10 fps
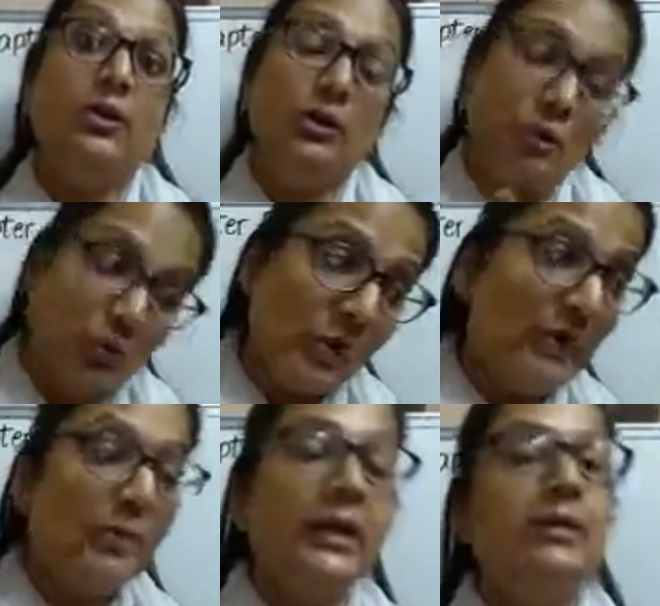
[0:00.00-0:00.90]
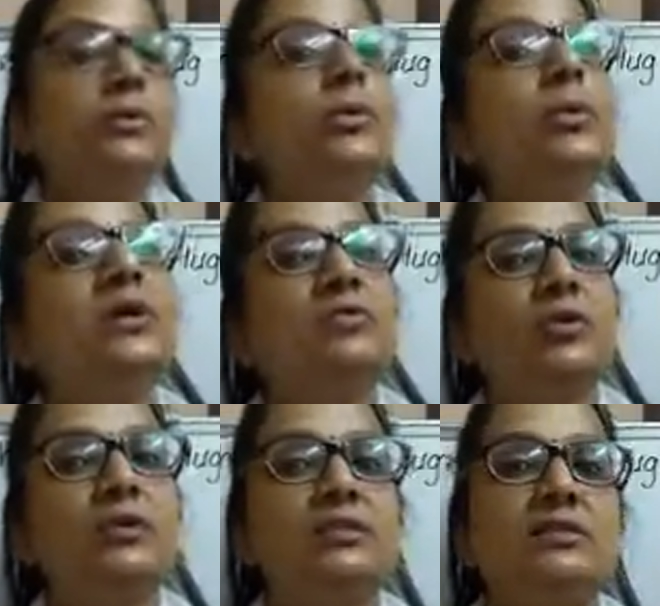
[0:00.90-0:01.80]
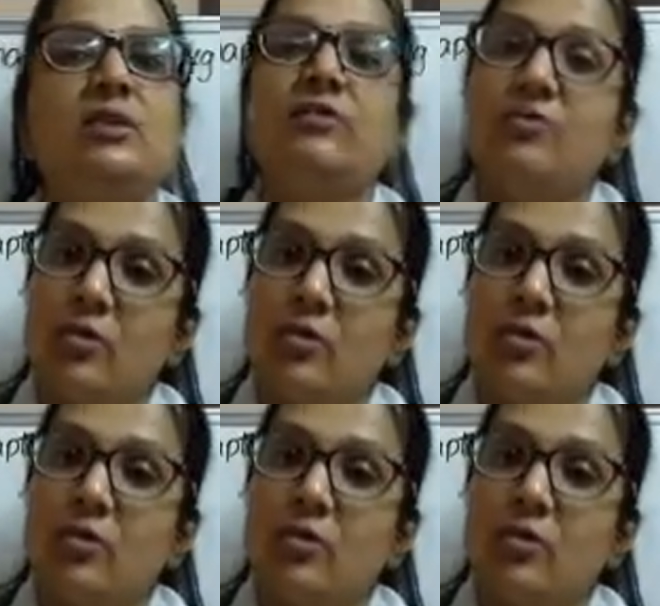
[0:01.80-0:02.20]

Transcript: You are going to do it for yourself,